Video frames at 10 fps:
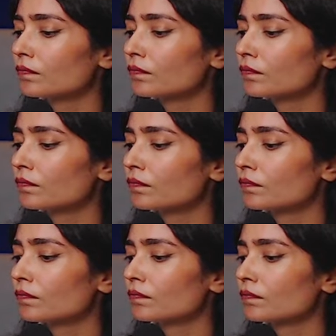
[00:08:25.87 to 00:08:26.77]

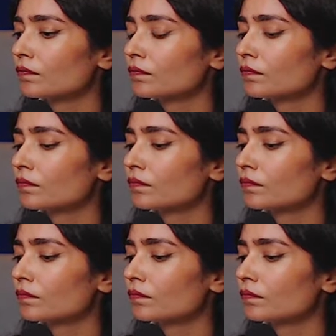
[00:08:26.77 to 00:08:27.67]

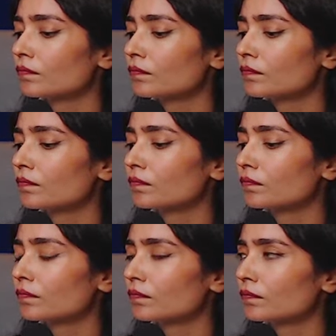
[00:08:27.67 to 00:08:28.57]

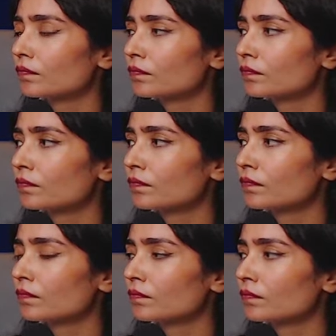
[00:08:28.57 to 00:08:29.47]

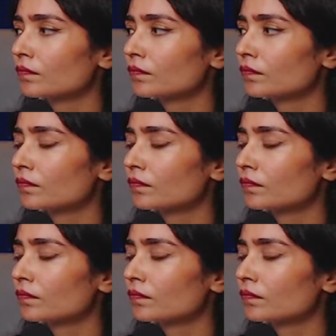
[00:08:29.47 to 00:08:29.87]
The person shown says nothing.